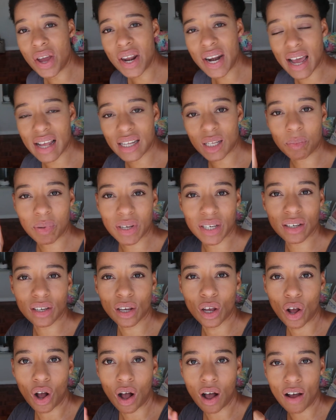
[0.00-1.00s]
third
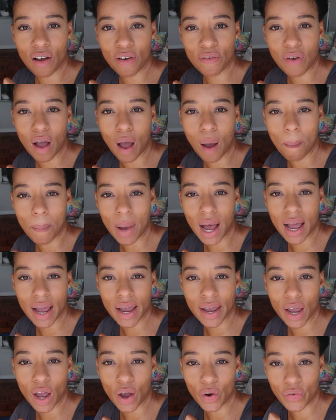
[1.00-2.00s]
aspect of
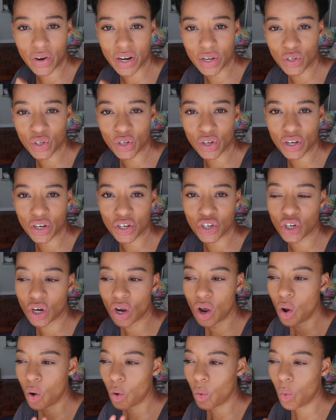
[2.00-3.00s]
my research
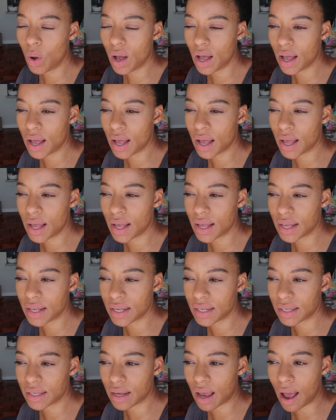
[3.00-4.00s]

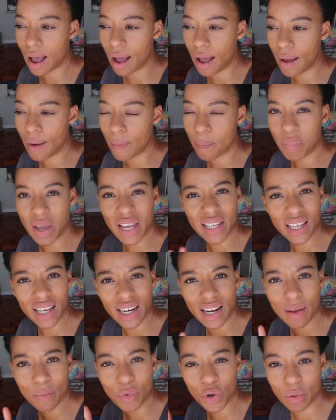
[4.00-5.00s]
was
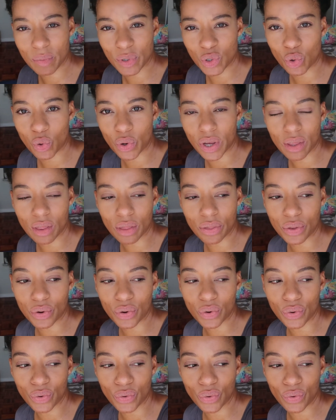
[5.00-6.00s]
basically I'm going to be talking
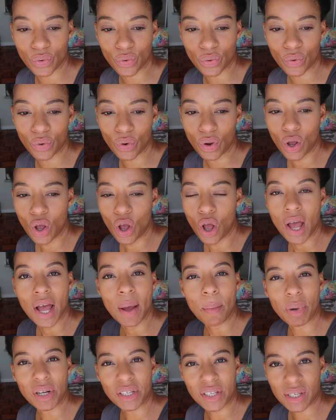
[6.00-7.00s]
through
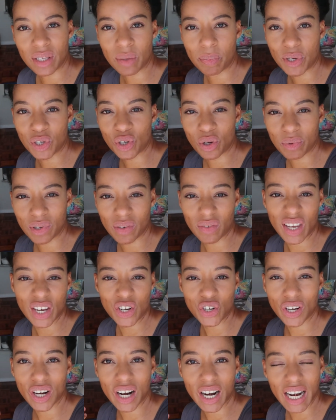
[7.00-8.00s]
participant
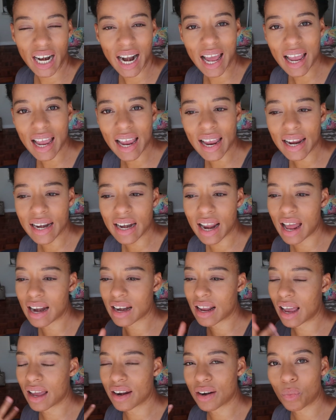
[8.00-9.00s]
observation online
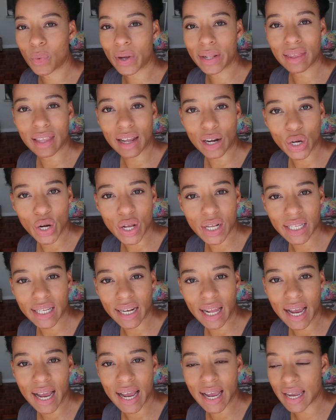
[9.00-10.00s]
and kind of what that
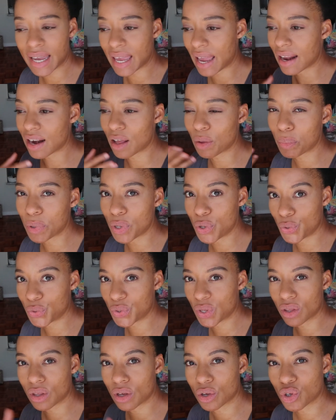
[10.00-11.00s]
looks like, and I'll be
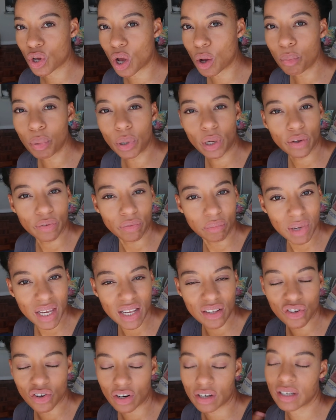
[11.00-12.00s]
using the example of
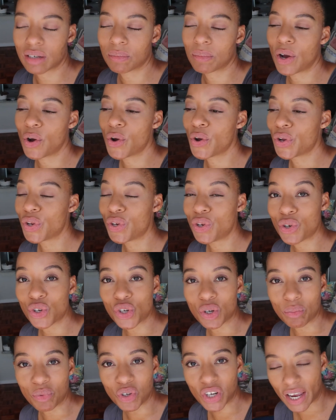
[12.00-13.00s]
me starting my own
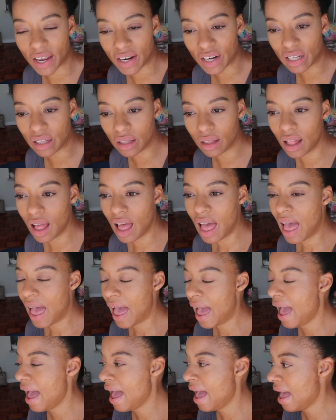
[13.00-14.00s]
YouTube channel,
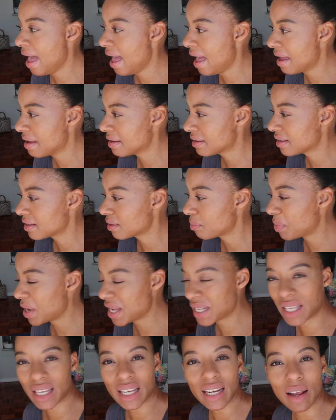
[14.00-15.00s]
and
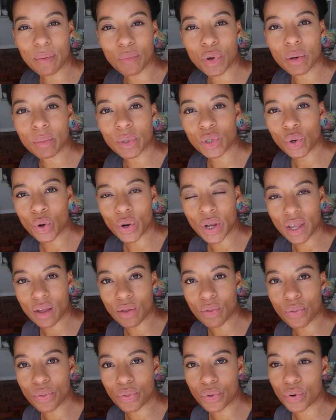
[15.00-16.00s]
basically I'm going to be
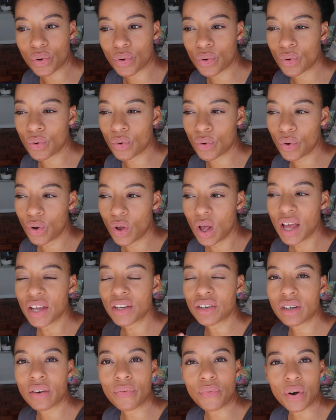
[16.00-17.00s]
talking through
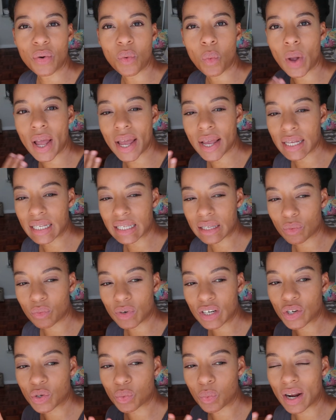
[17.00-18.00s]
different ways in
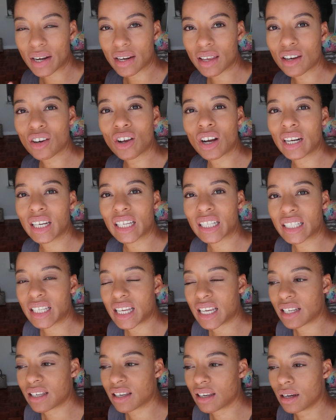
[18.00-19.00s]
which one can collect
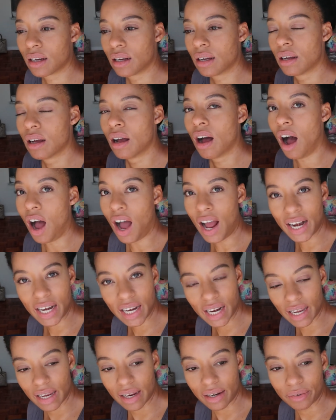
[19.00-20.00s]
data
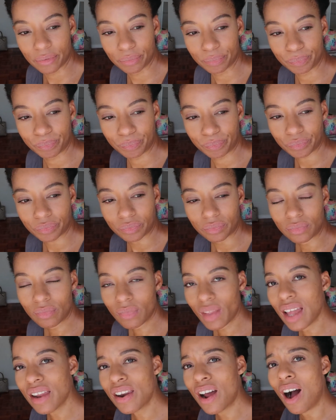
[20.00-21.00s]
online.
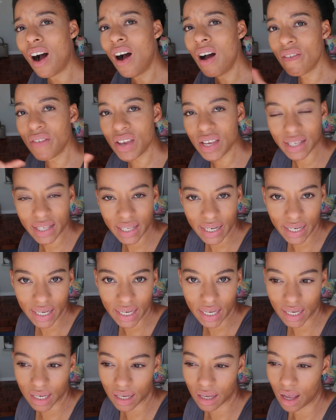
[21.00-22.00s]
Now
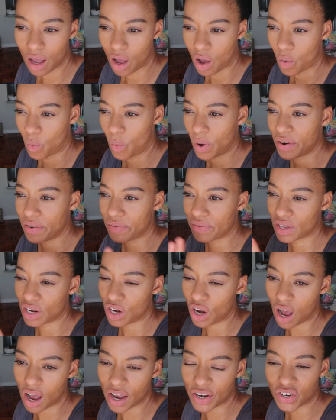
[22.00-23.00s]
obviously one of the
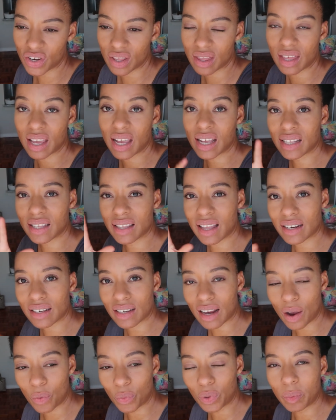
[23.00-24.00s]
larger things
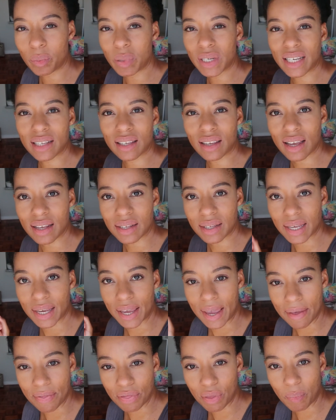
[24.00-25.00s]
that I will be
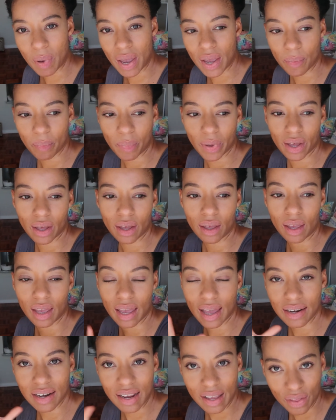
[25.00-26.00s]
discussing in the paper
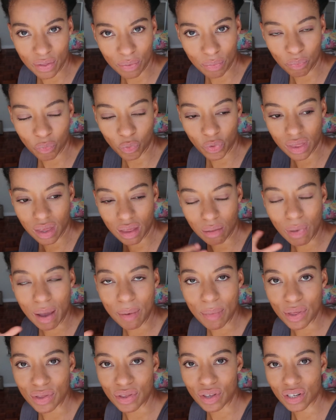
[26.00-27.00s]
and within
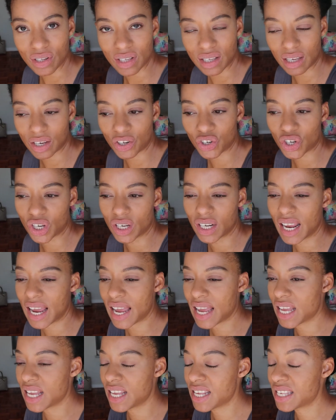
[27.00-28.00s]
my methods section
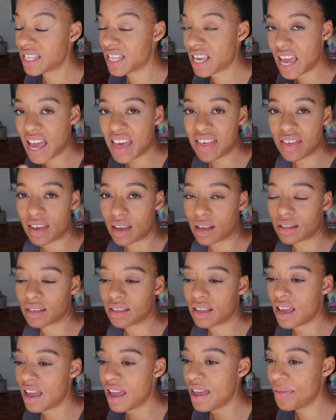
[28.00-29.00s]
is the
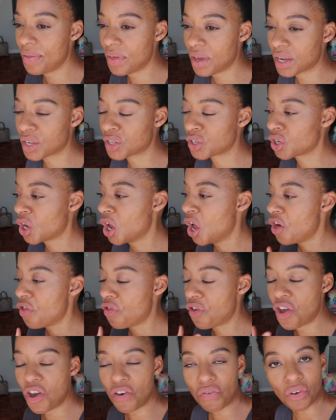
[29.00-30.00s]

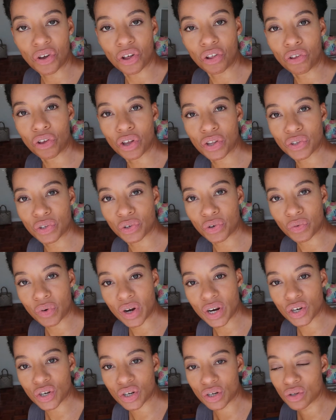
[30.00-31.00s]
ethical
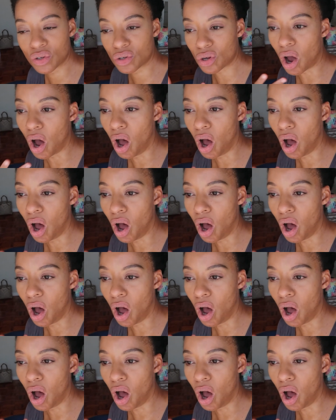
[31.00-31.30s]
considerations